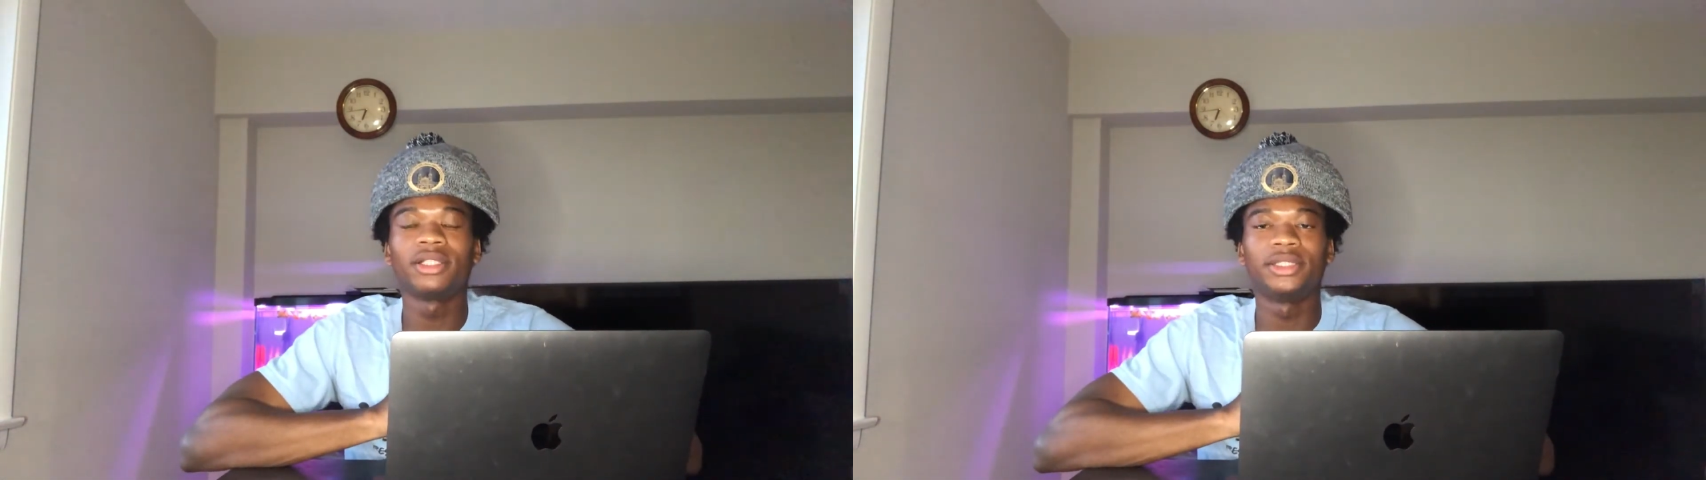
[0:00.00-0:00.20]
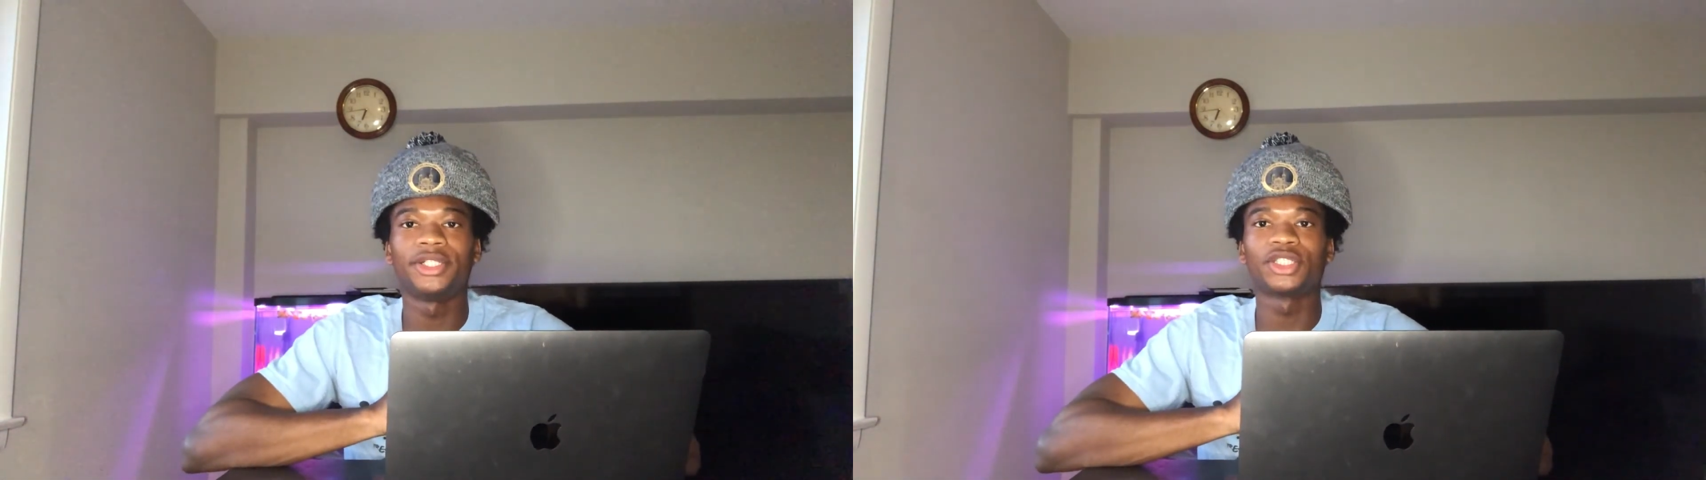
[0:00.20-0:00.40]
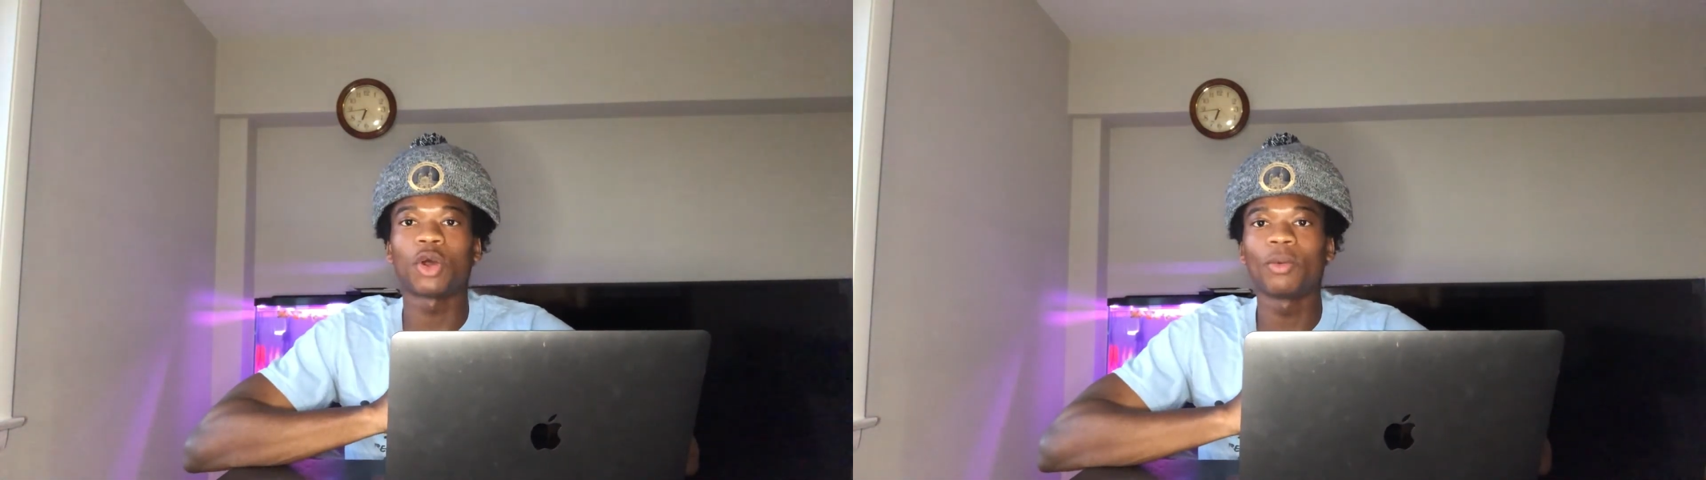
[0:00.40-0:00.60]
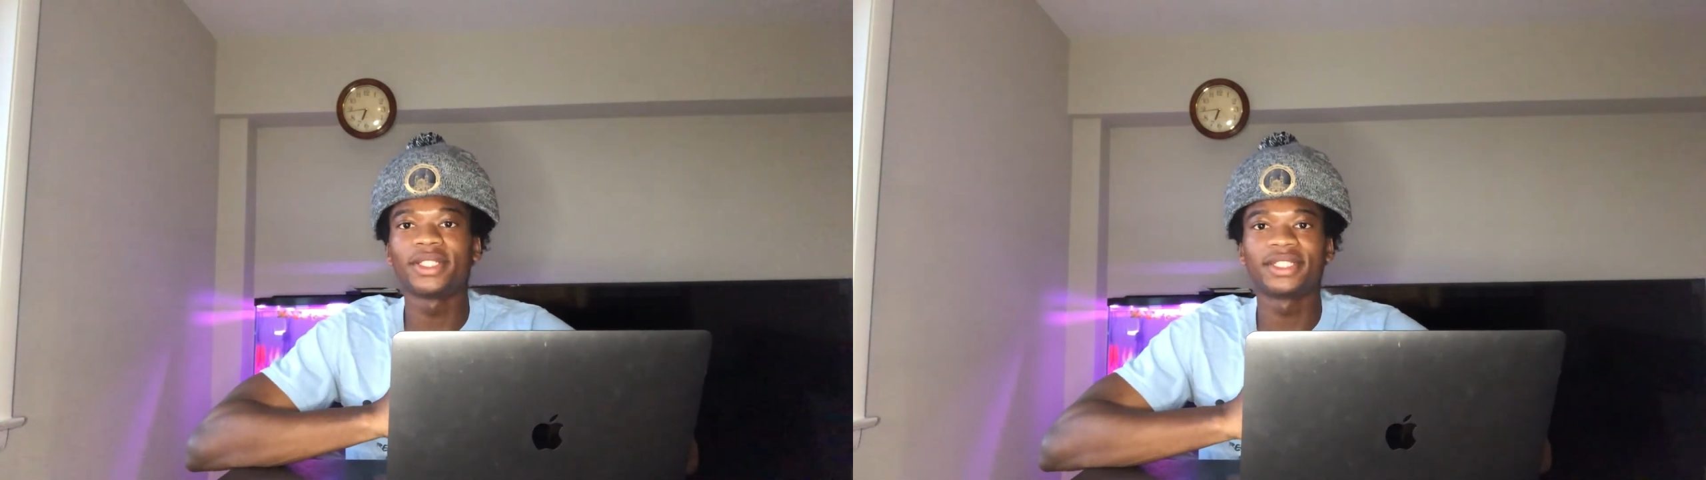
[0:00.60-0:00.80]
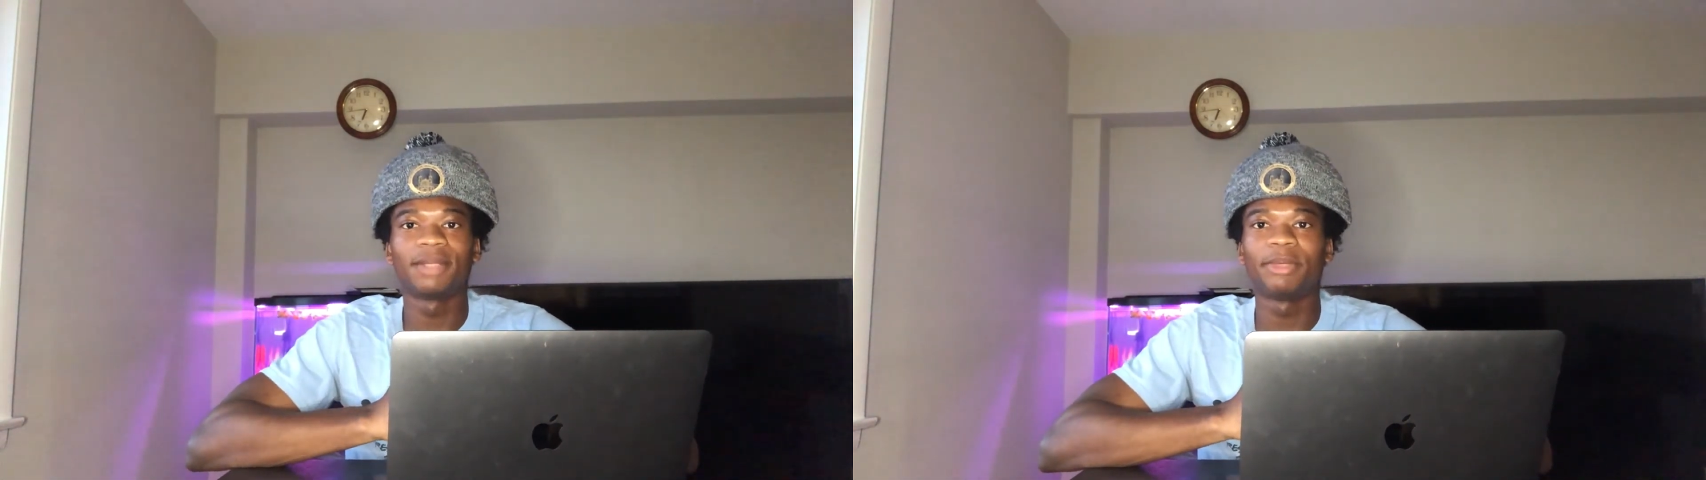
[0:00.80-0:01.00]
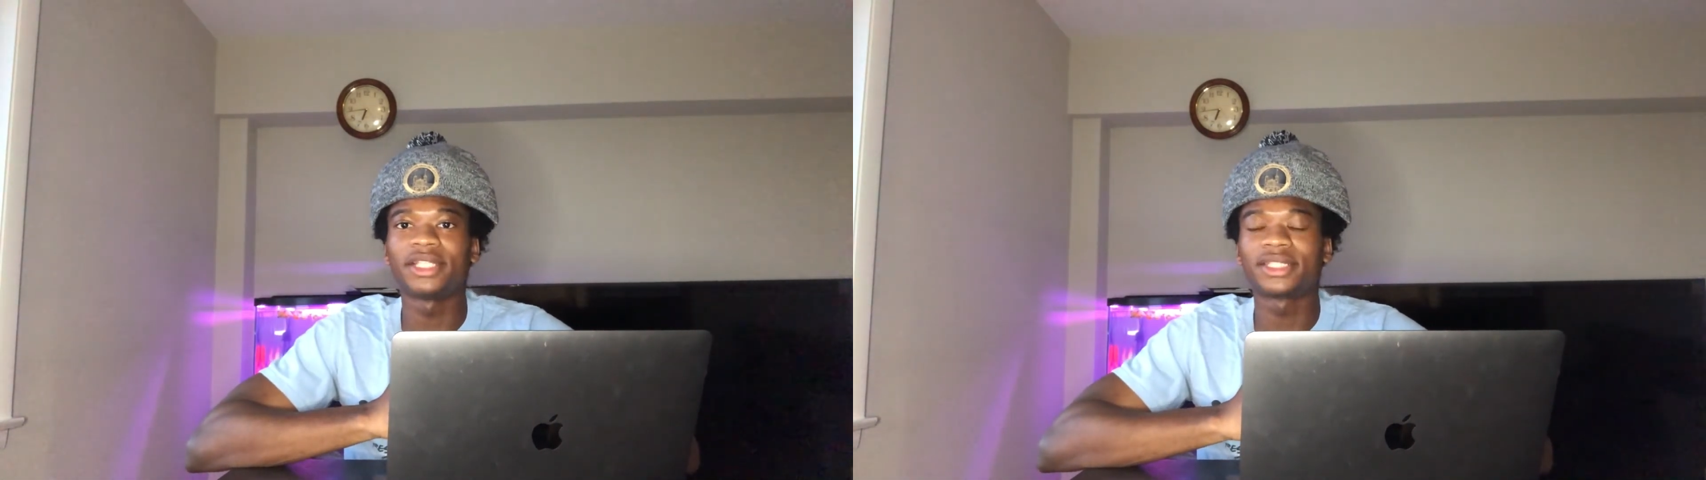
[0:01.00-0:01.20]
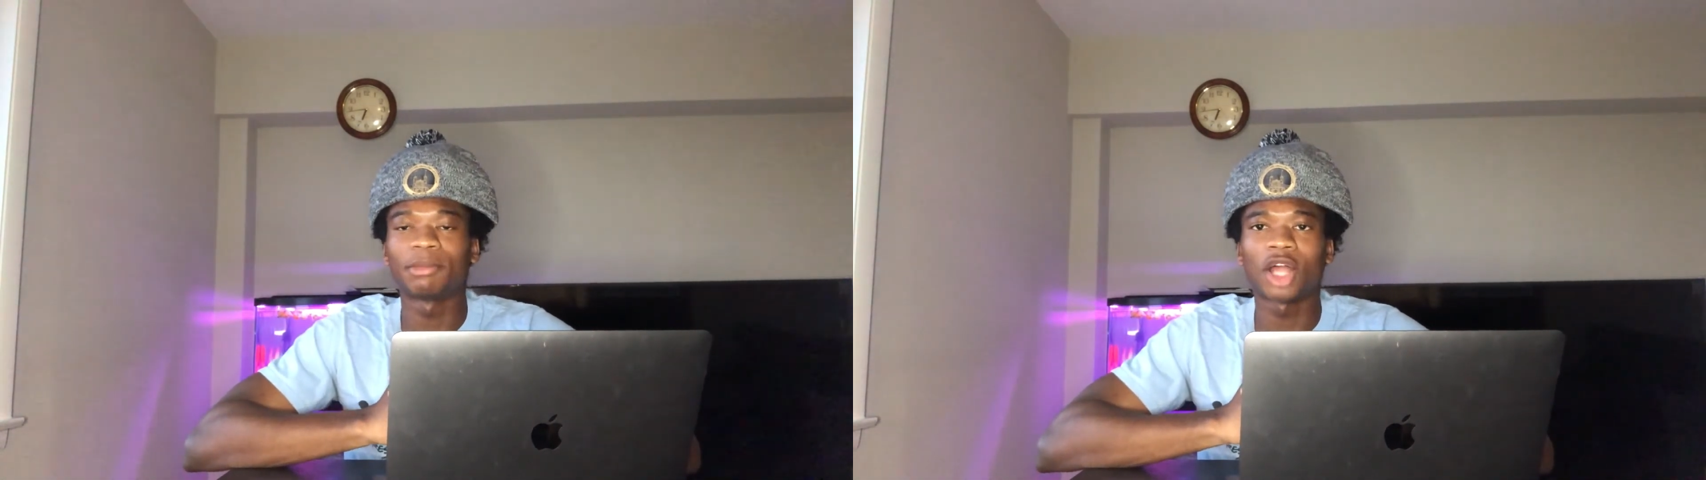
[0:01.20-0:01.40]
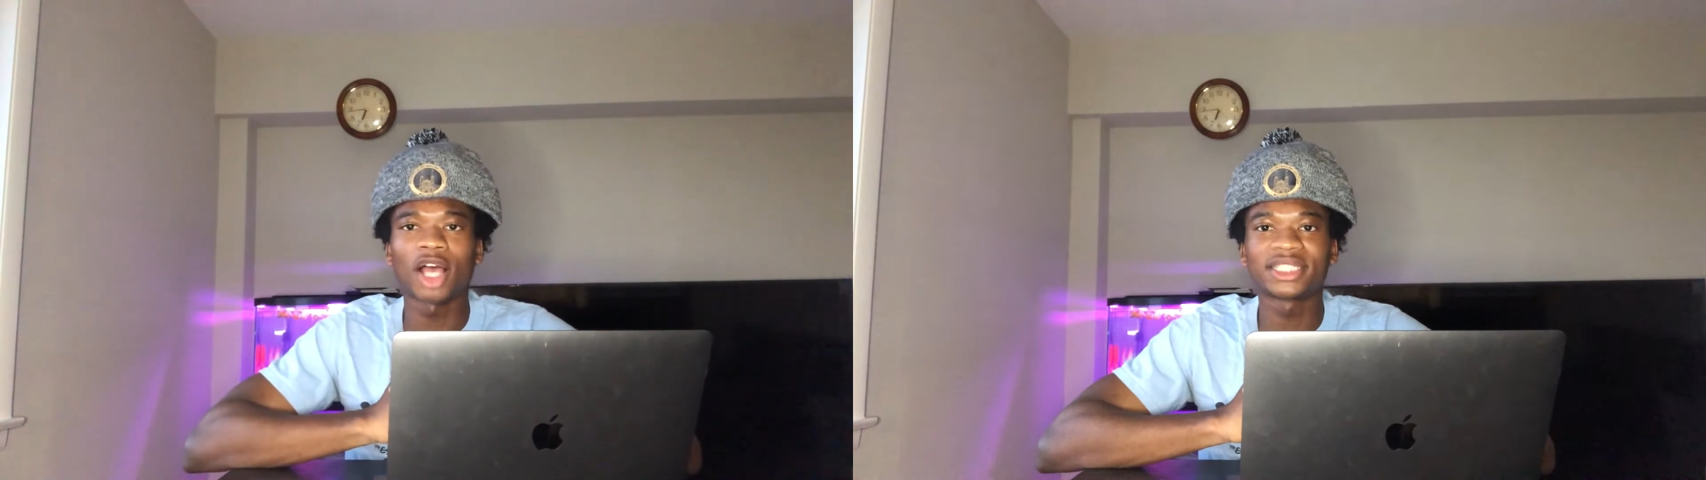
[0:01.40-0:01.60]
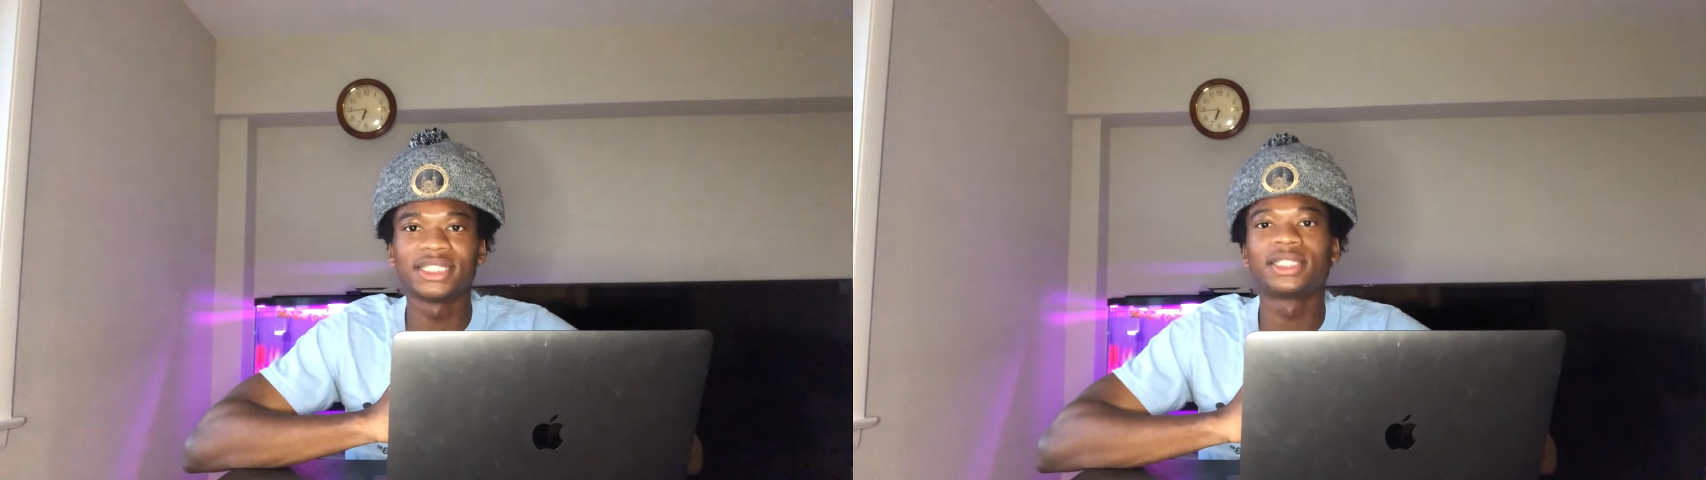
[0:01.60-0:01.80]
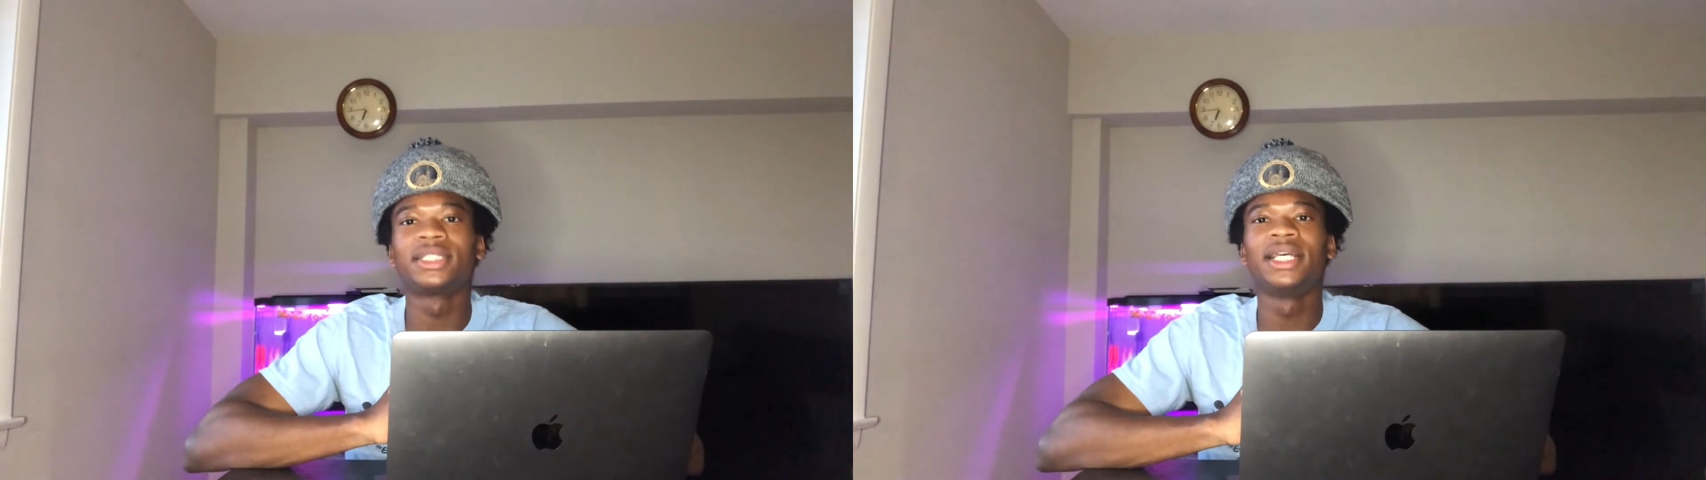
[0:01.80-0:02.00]
there's always going to be some
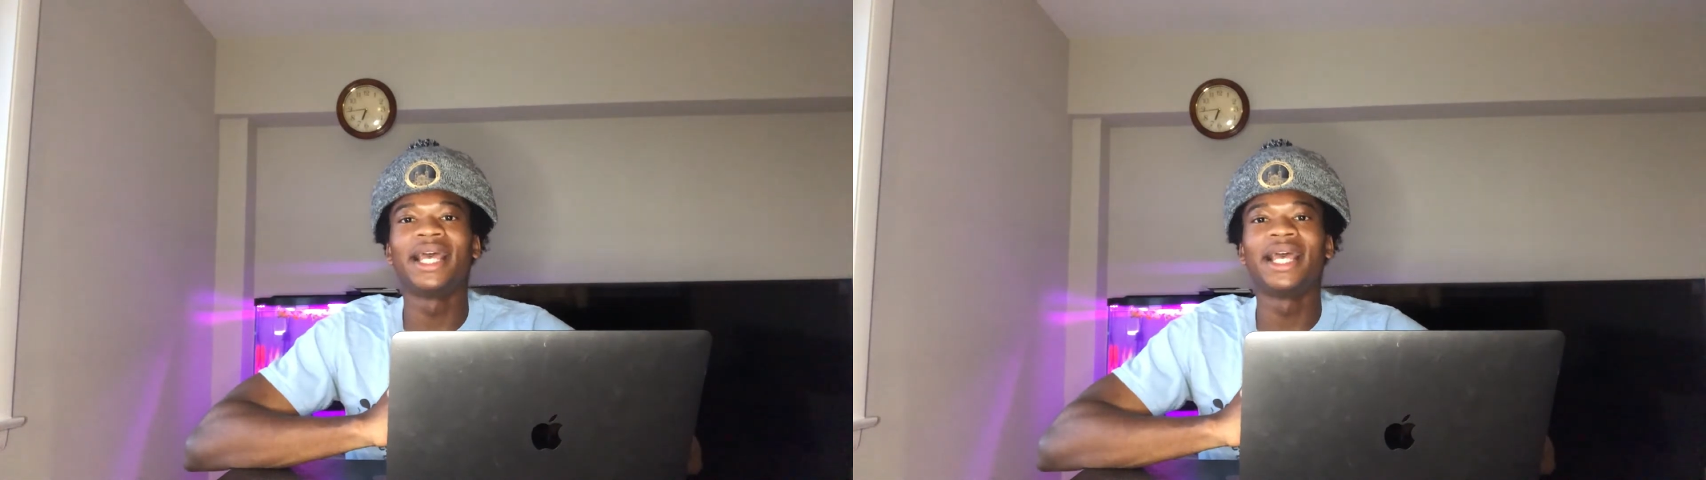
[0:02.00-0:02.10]
losses,